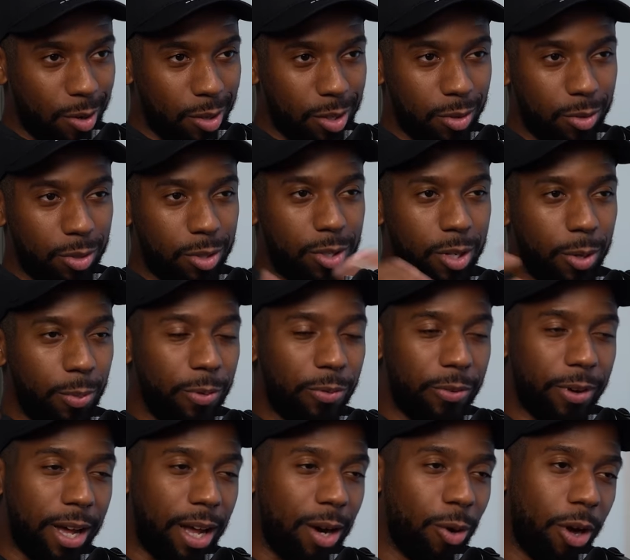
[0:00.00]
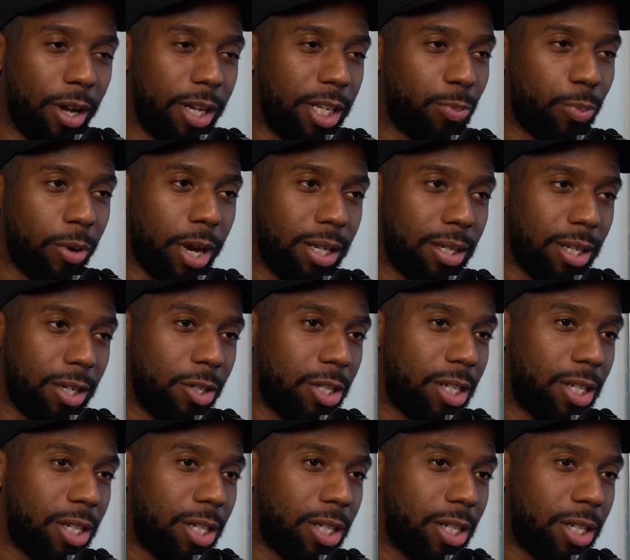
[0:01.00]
because to be fair, a lot of these brands they're